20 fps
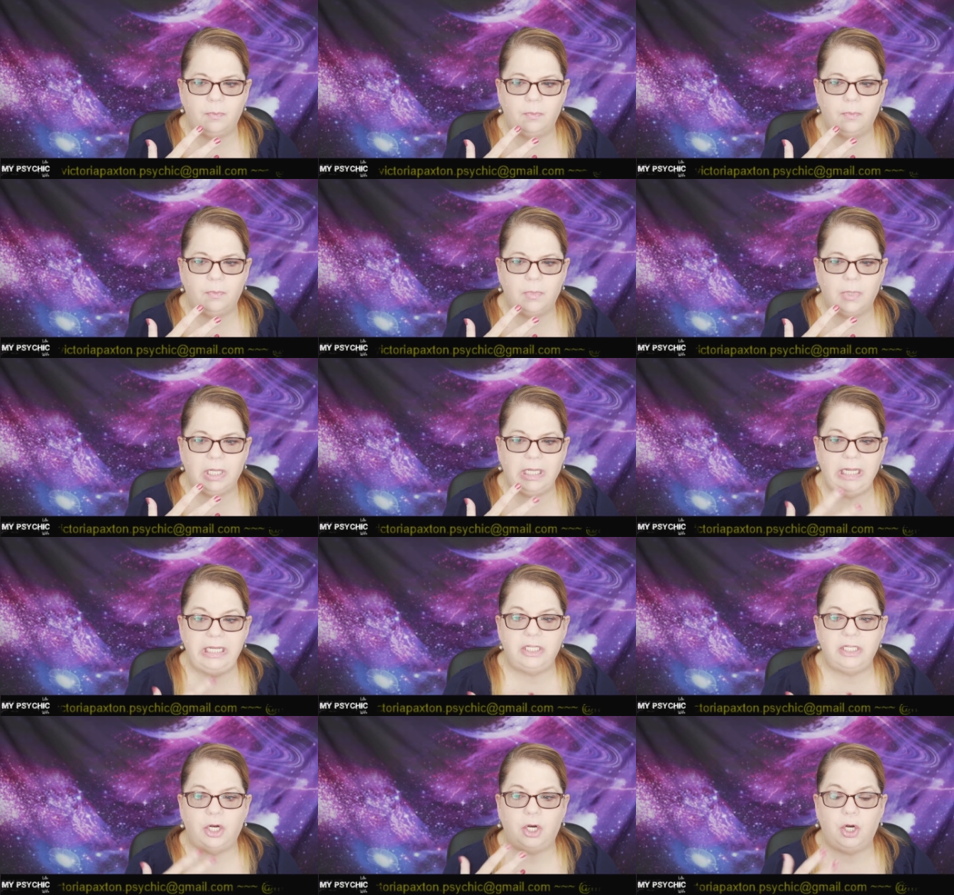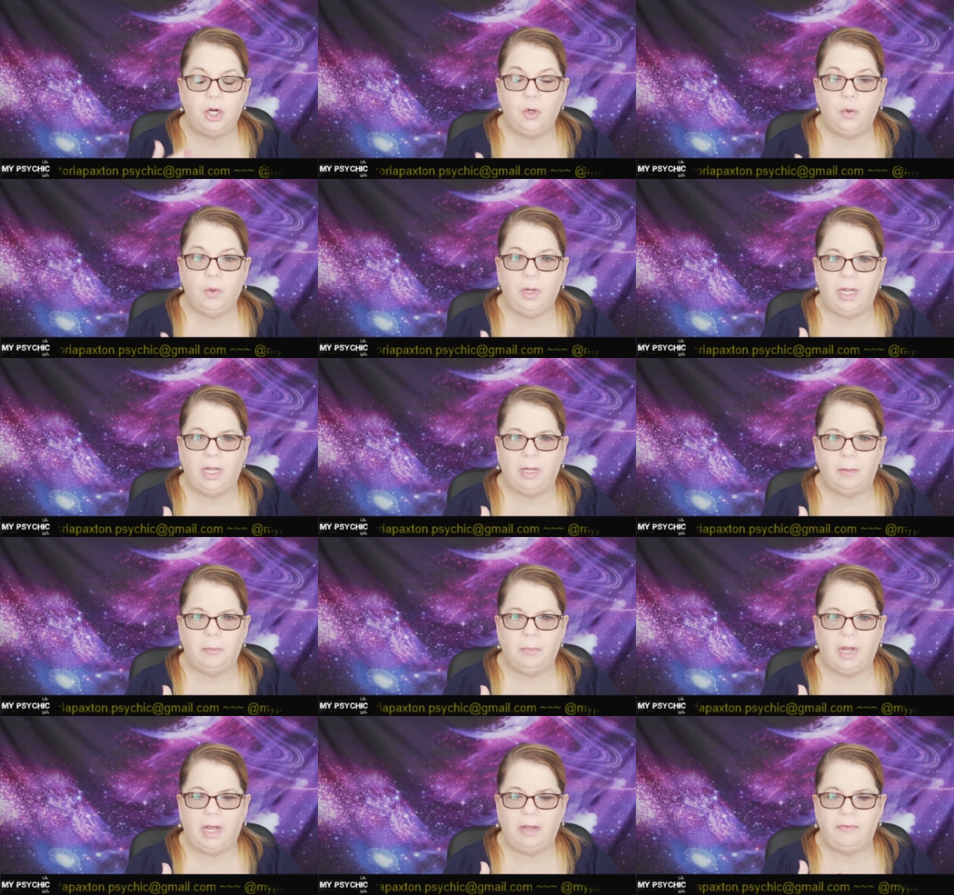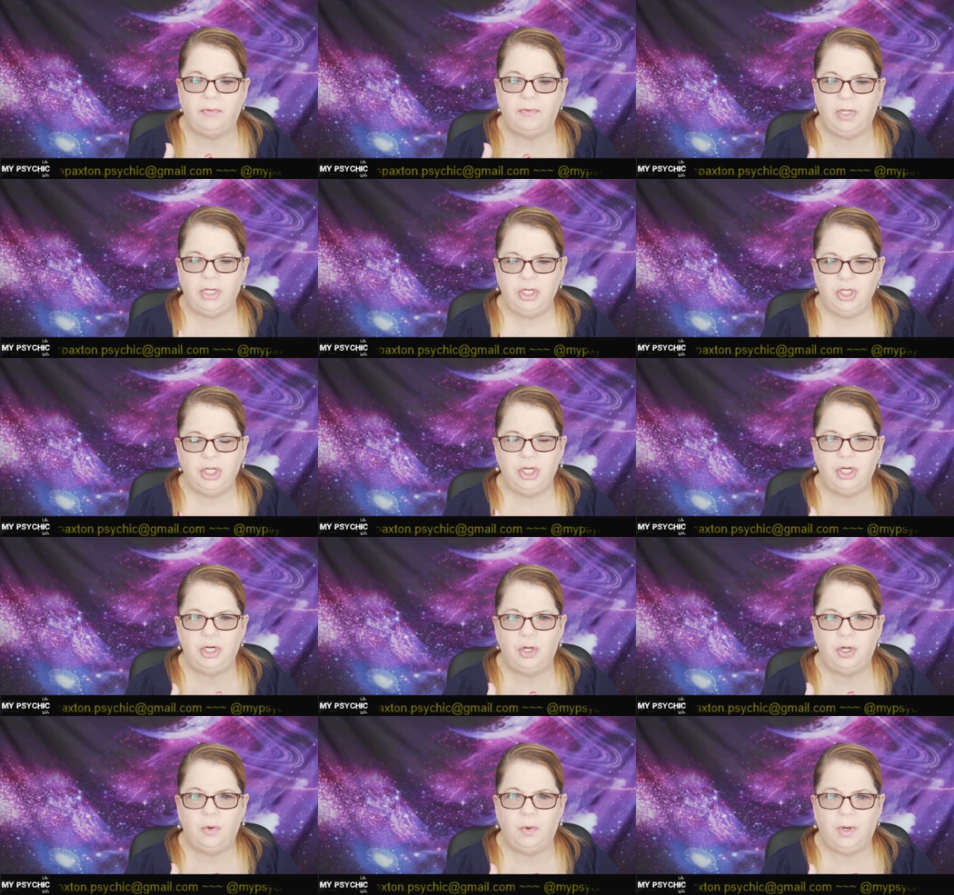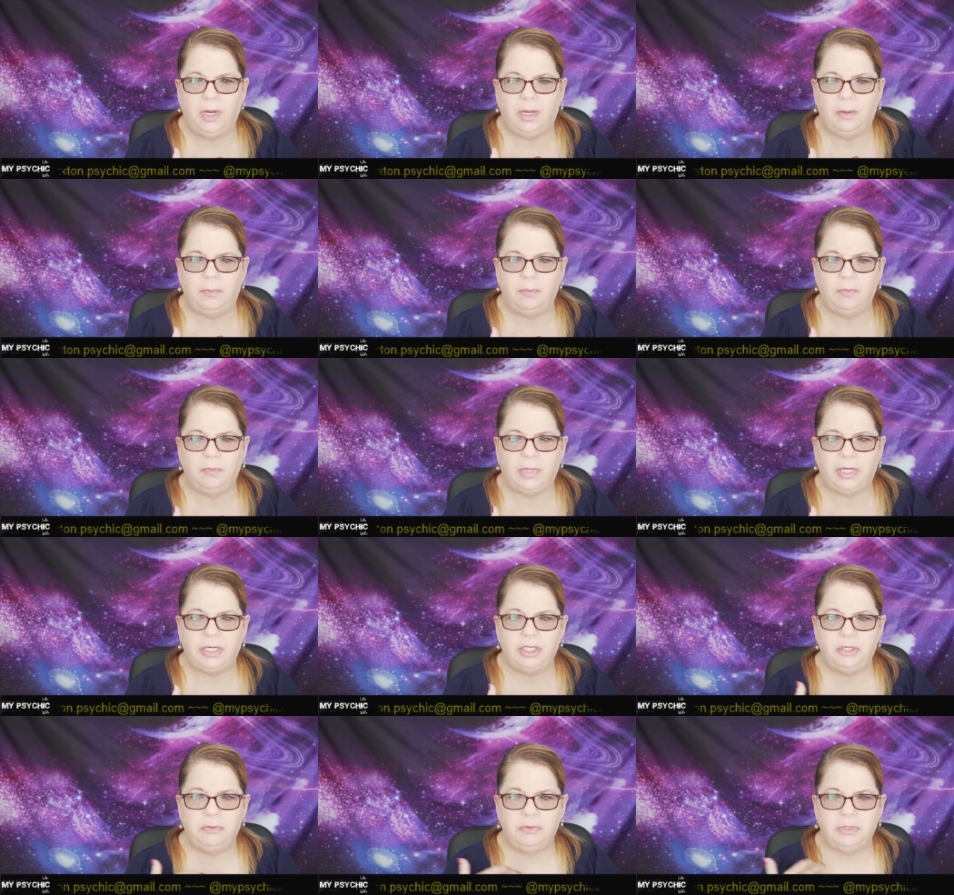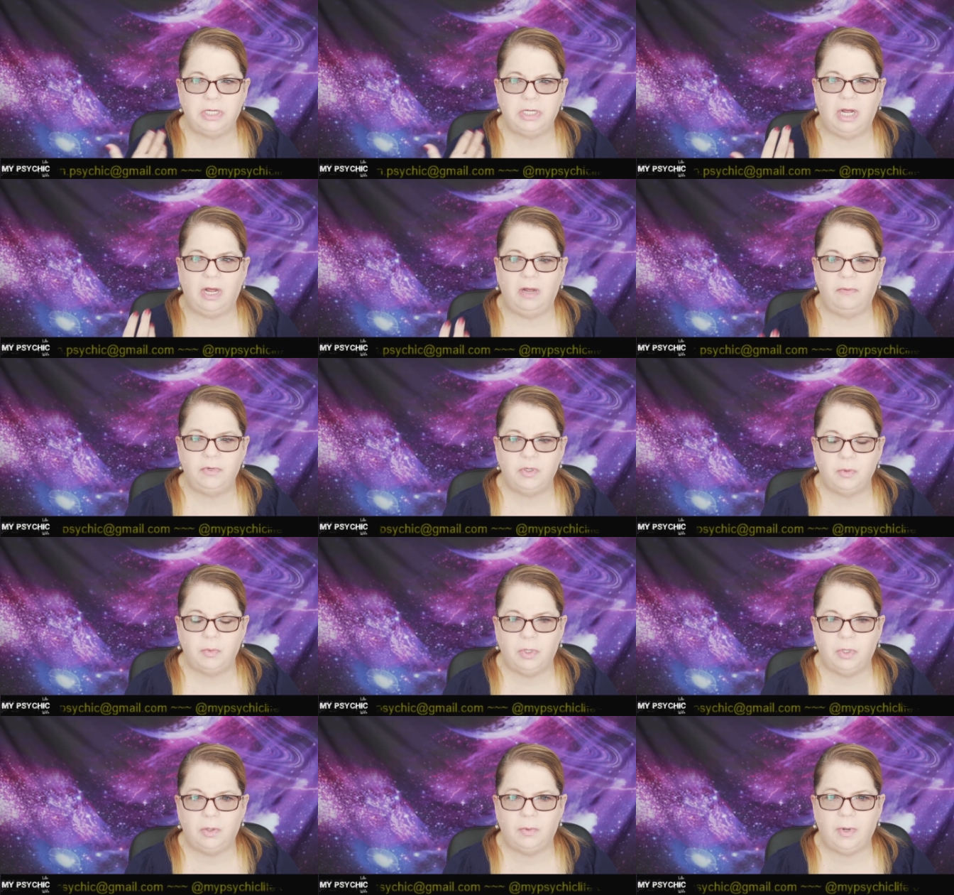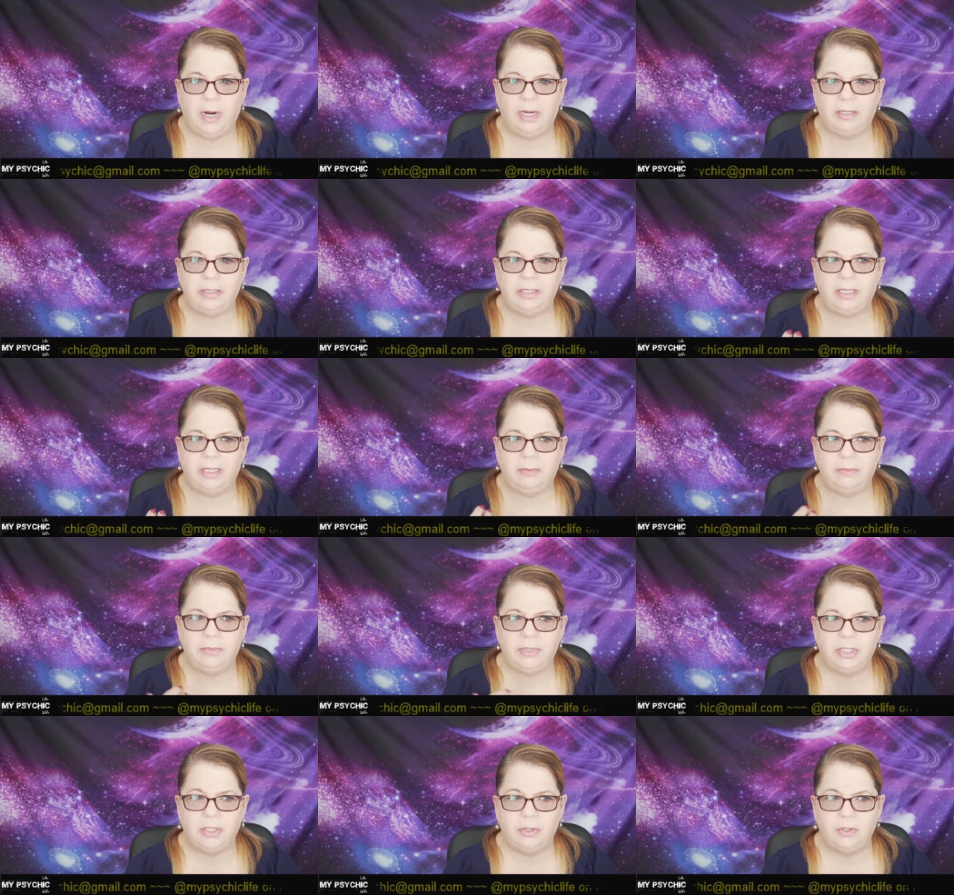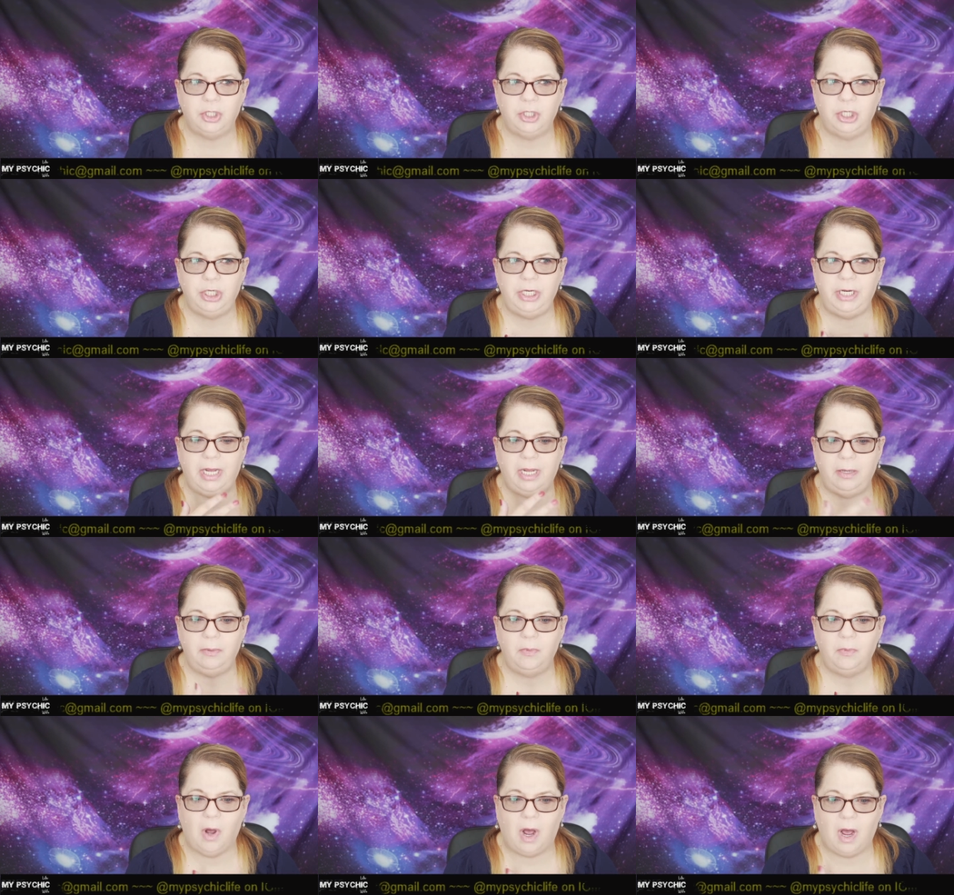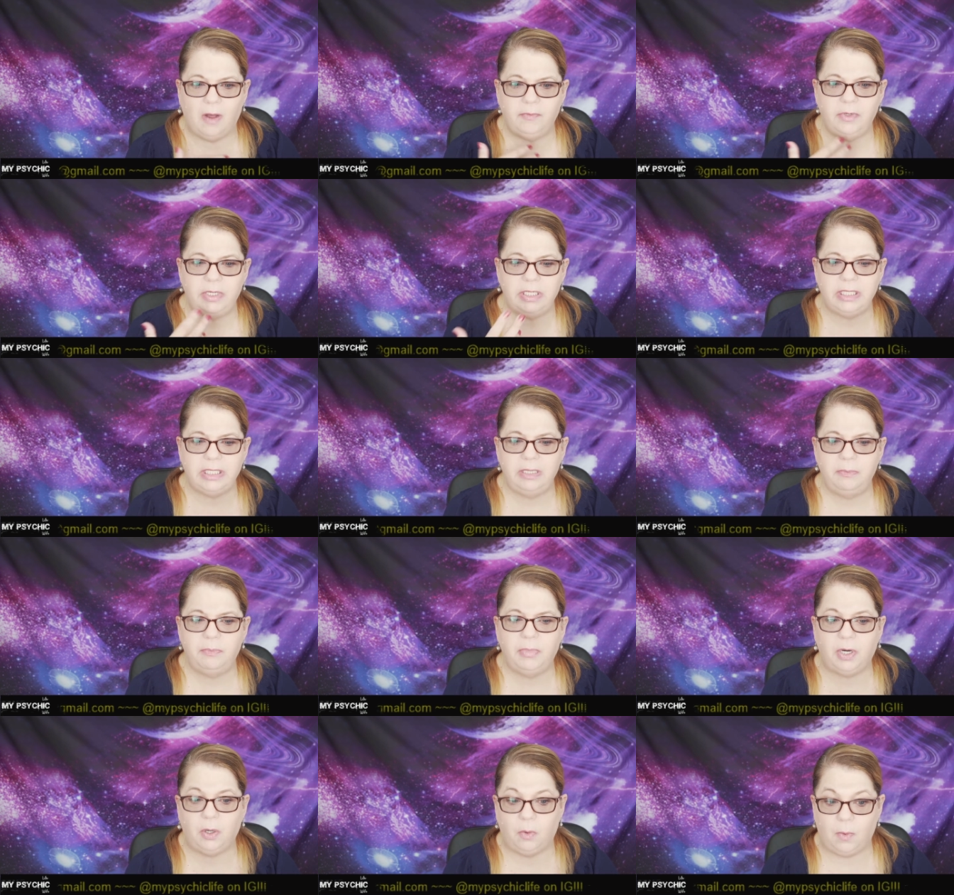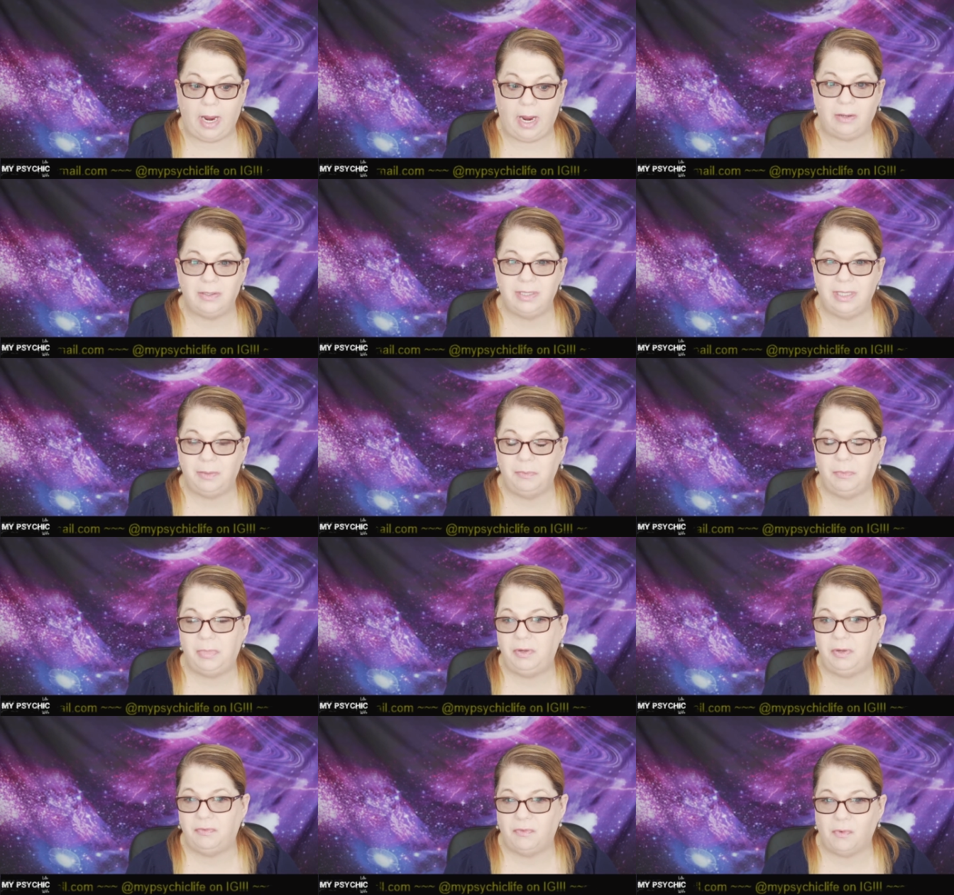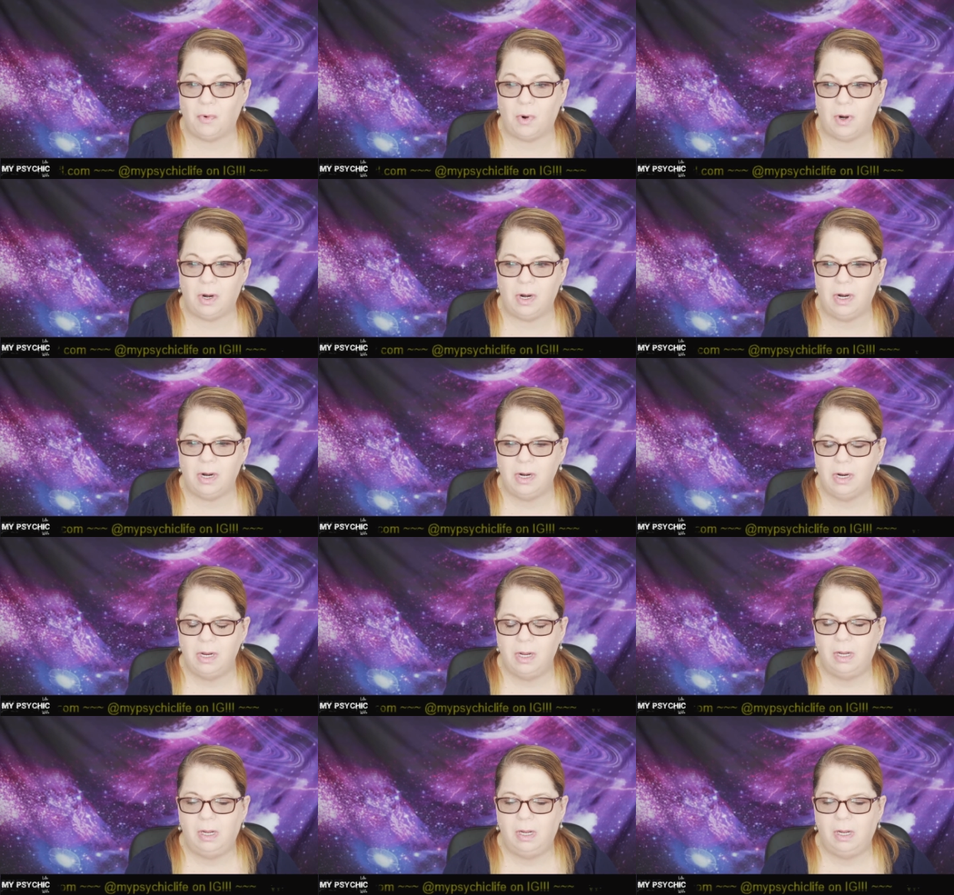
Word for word: Lisa knew him. I feel like she knew him. Like she was comfortable around him. So she had obviously been around him before.